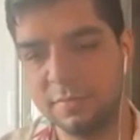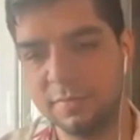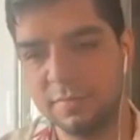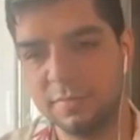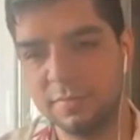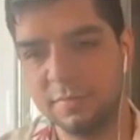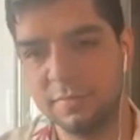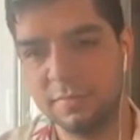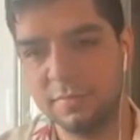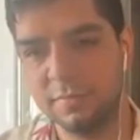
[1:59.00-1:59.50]

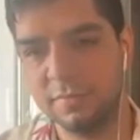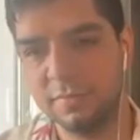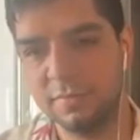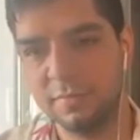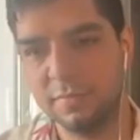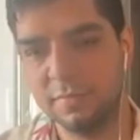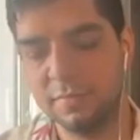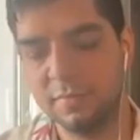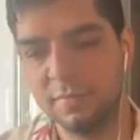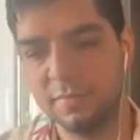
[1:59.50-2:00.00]

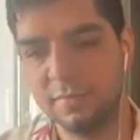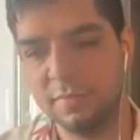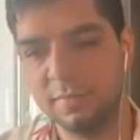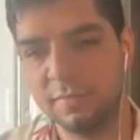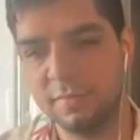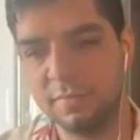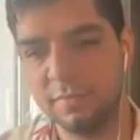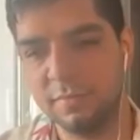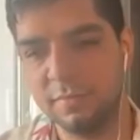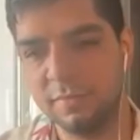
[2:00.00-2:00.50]

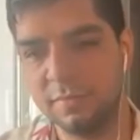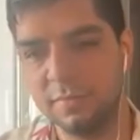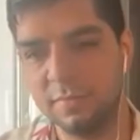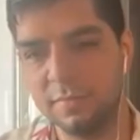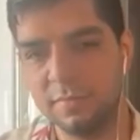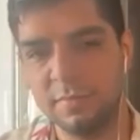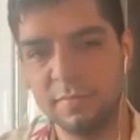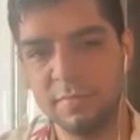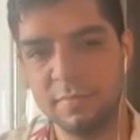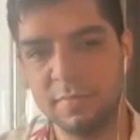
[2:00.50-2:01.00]

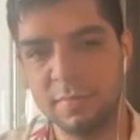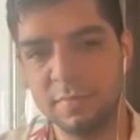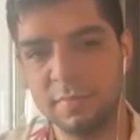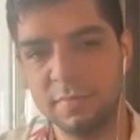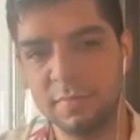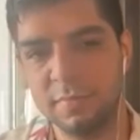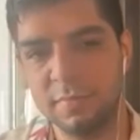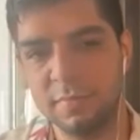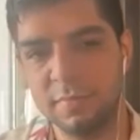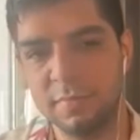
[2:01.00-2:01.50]

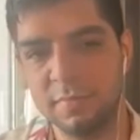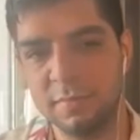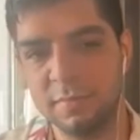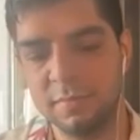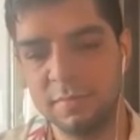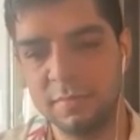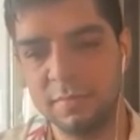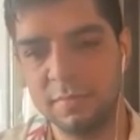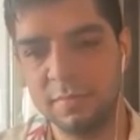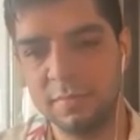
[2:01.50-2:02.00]

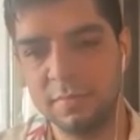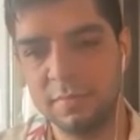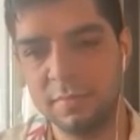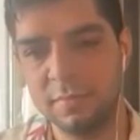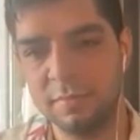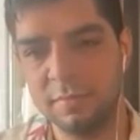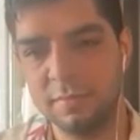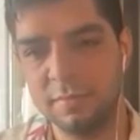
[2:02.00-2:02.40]
No words are spoken by the person on screen.